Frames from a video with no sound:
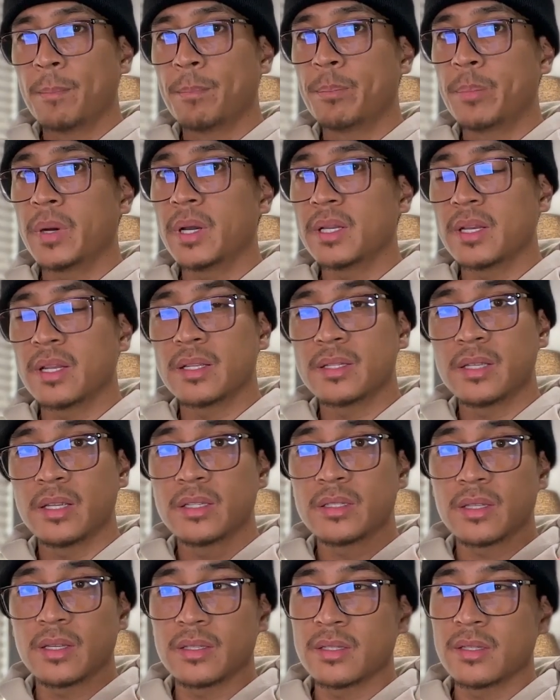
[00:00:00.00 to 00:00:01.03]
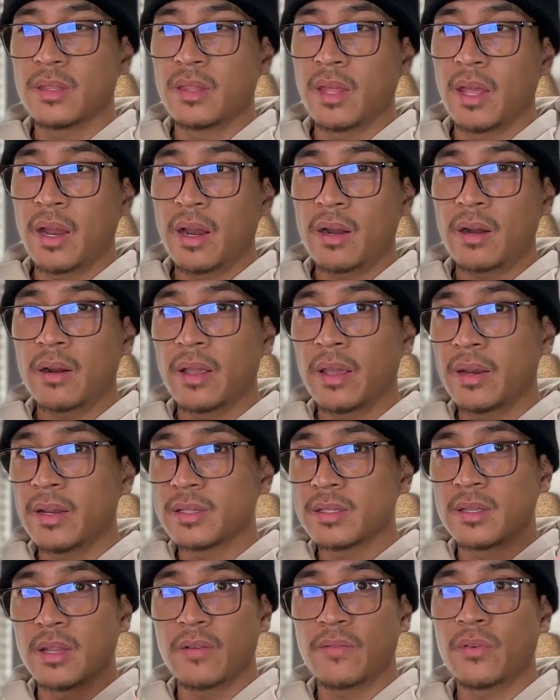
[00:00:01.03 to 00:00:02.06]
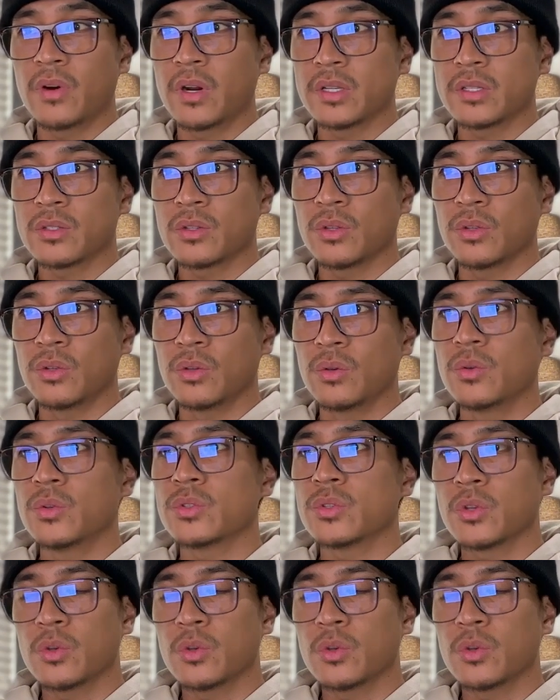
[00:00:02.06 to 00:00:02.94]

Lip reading: but since it's there and it's there for us to use,